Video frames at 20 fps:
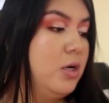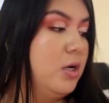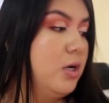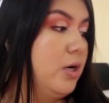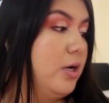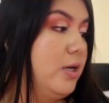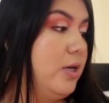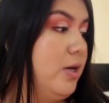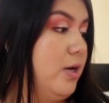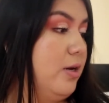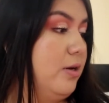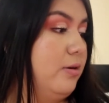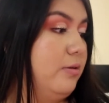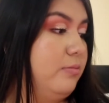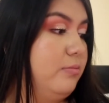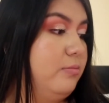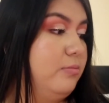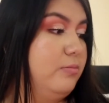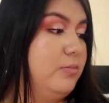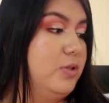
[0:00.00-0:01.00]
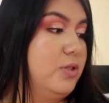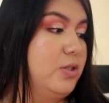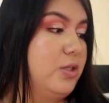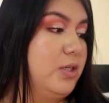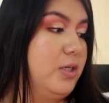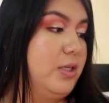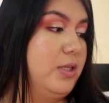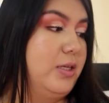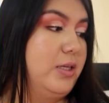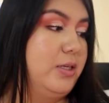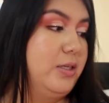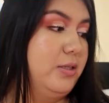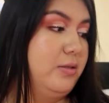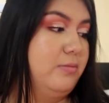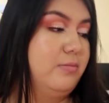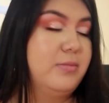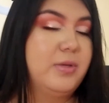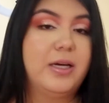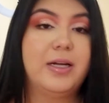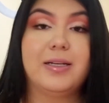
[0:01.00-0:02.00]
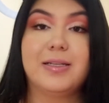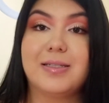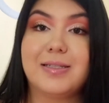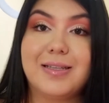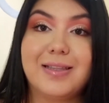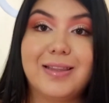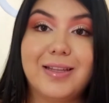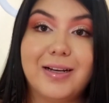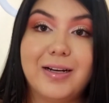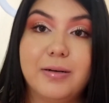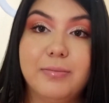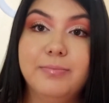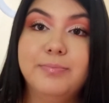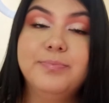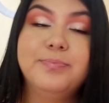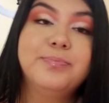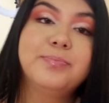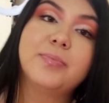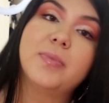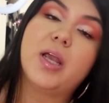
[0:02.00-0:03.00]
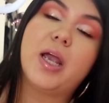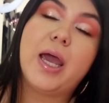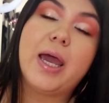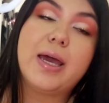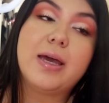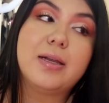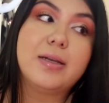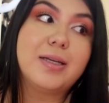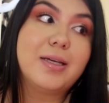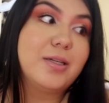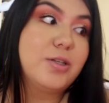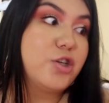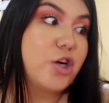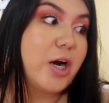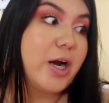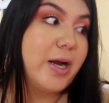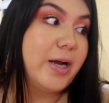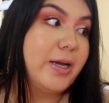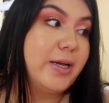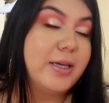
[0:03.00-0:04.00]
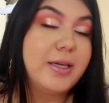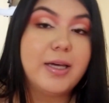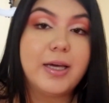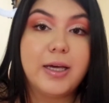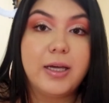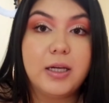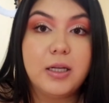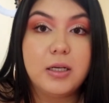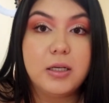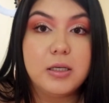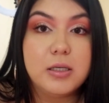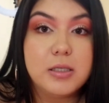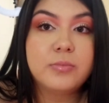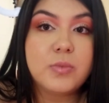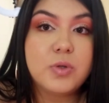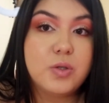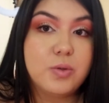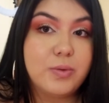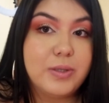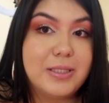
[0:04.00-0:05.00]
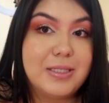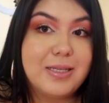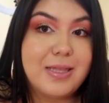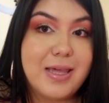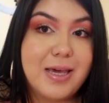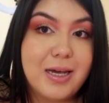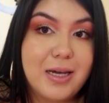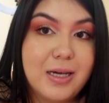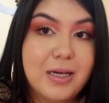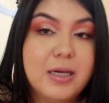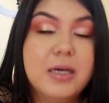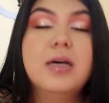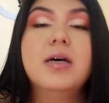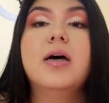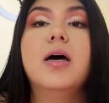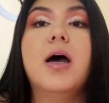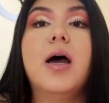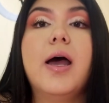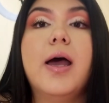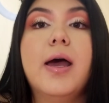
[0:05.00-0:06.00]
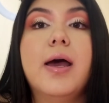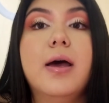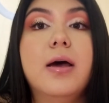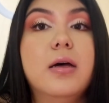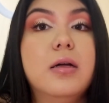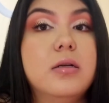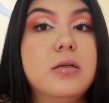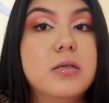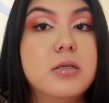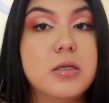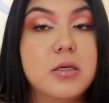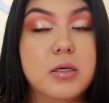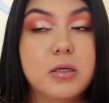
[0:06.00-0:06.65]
yeah, I'm just gonna let it kind of sit there and get dry and do its thing. And